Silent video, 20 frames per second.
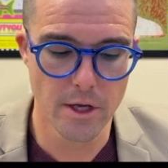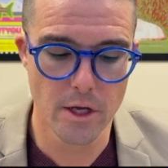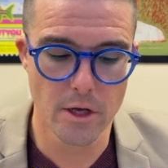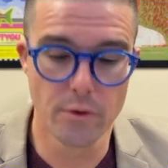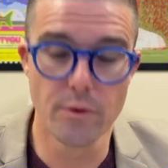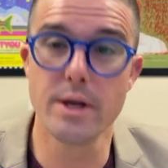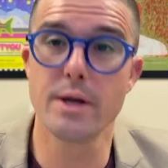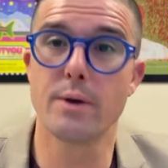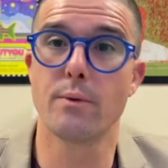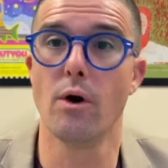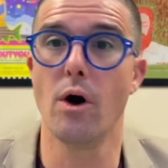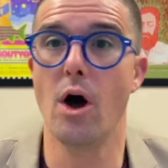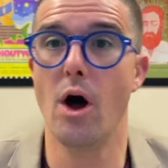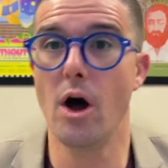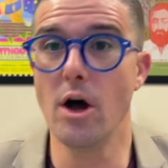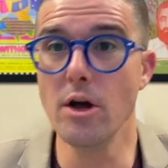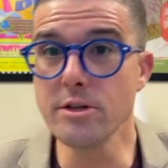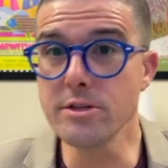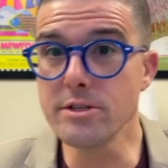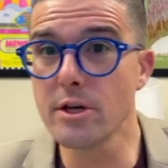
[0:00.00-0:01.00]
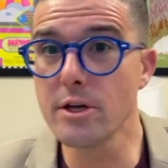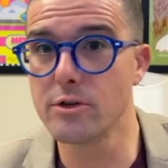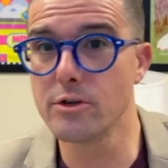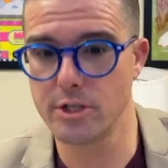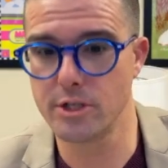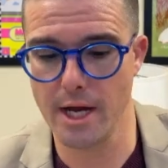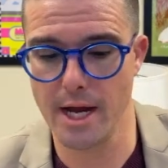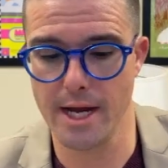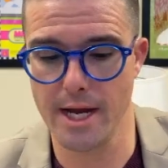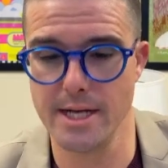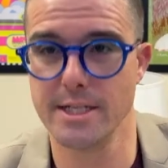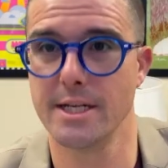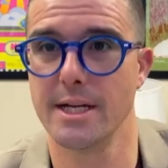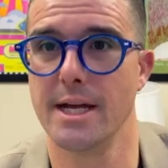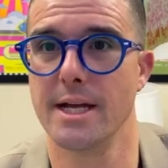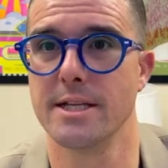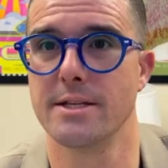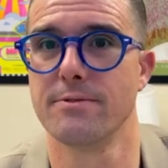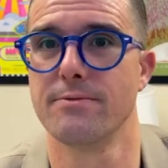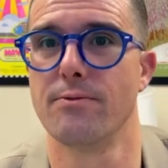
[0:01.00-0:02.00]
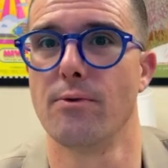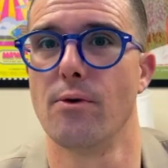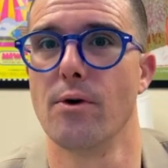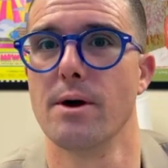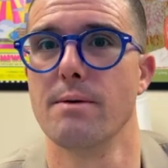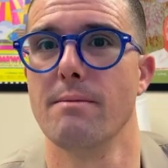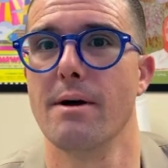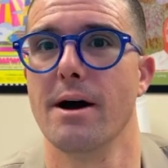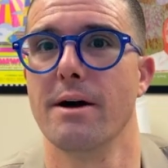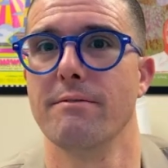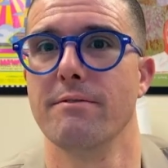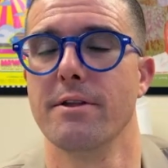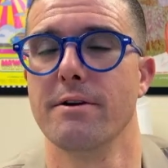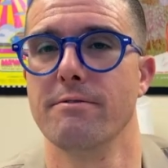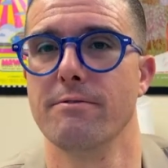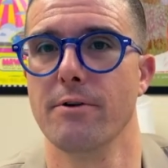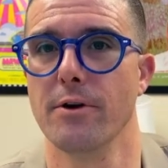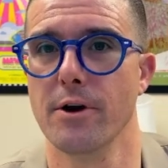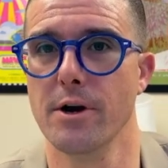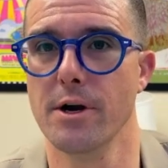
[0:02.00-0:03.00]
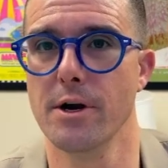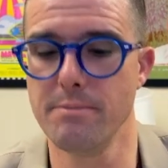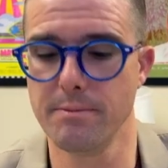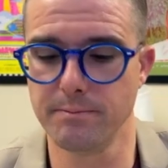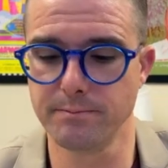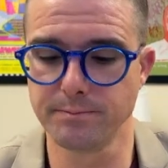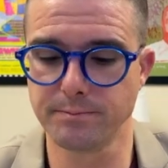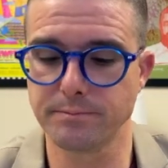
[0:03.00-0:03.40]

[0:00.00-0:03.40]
Greek will also change its form of the verb